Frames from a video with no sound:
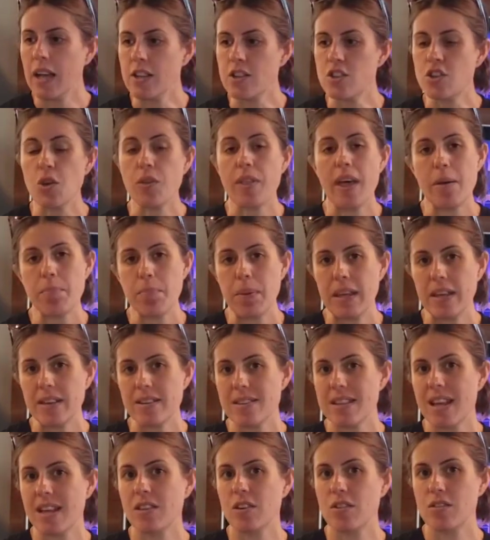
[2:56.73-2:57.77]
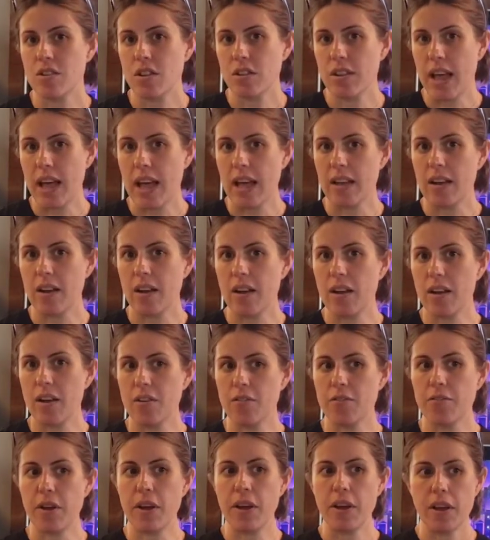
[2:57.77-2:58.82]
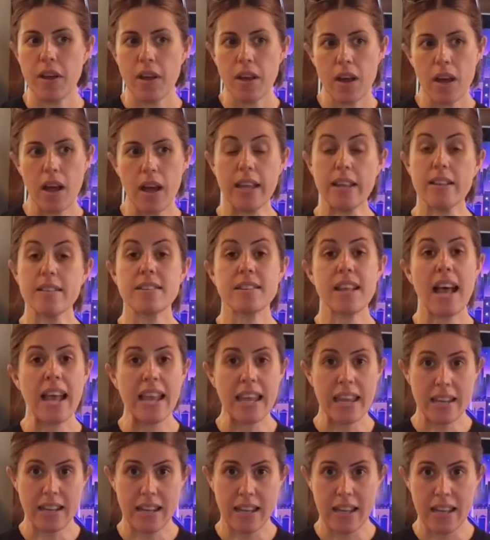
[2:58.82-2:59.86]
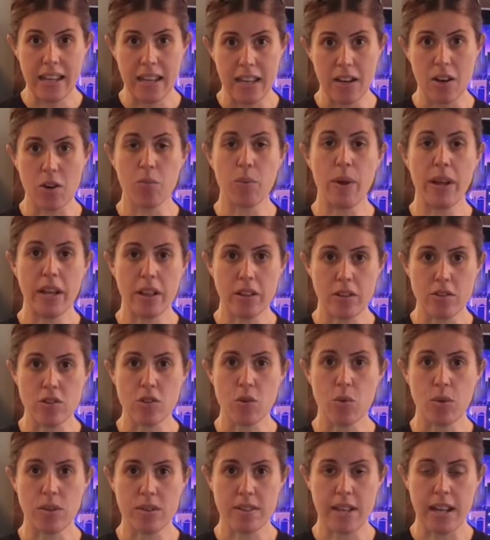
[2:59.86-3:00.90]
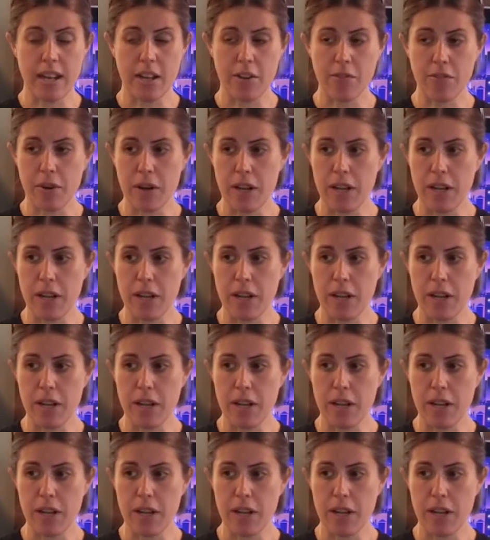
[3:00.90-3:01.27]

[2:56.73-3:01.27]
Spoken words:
So that being said, there's a lot of anxiety in a regular school setting